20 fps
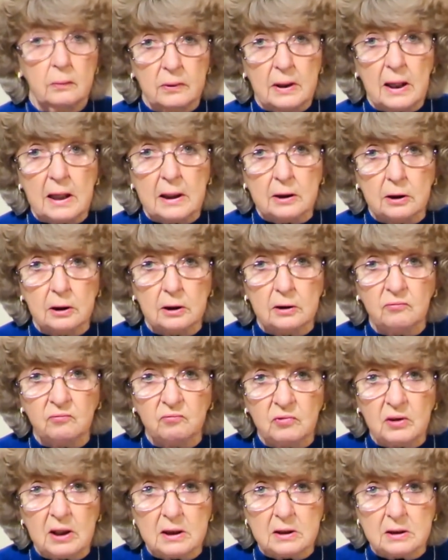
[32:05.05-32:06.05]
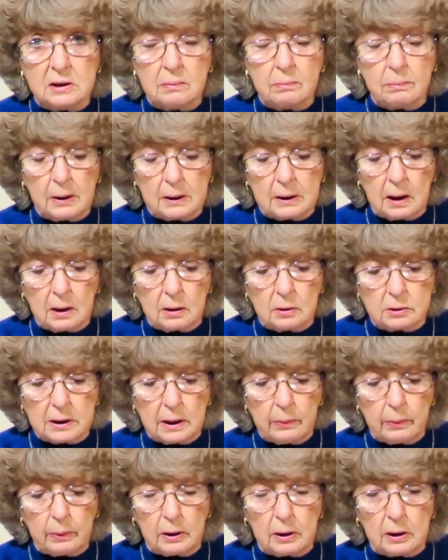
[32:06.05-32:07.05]
They couldn't fix it because
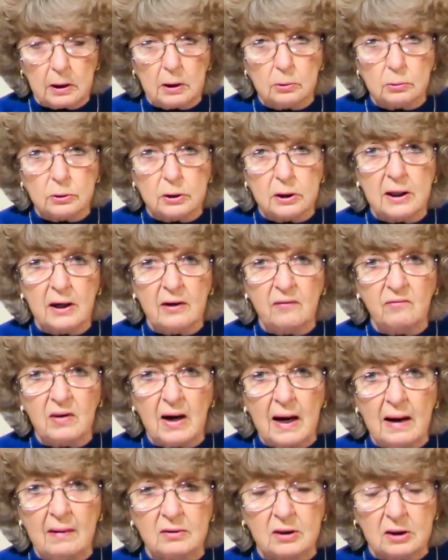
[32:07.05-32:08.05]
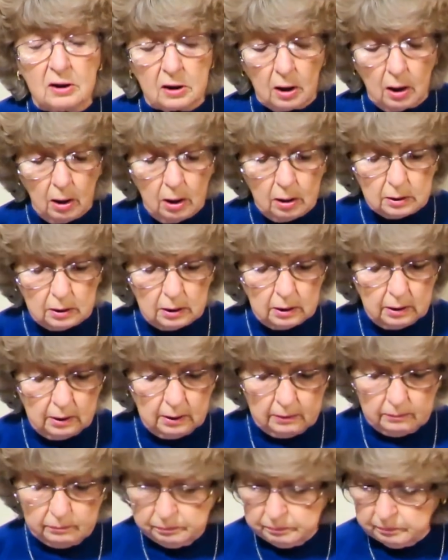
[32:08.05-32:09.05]
they were closing at 5 o'clock.
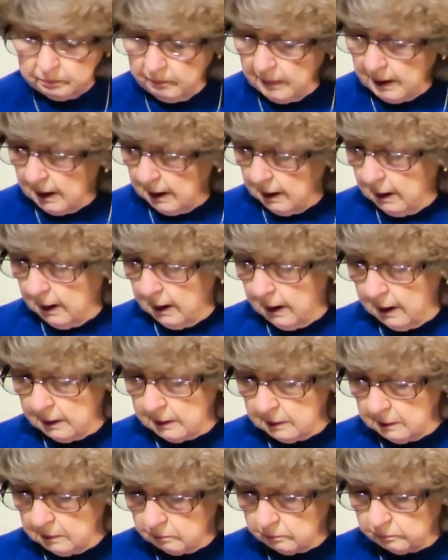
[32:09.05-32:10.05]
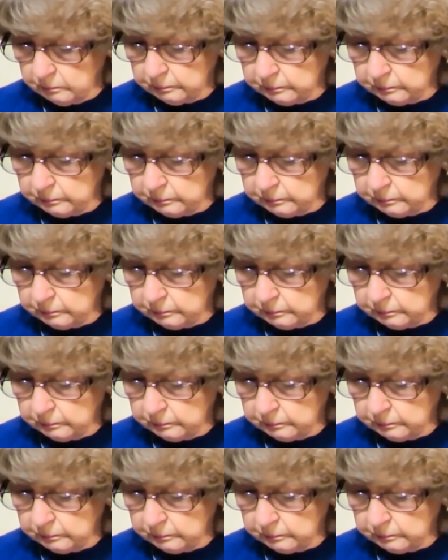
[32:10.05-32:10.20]
And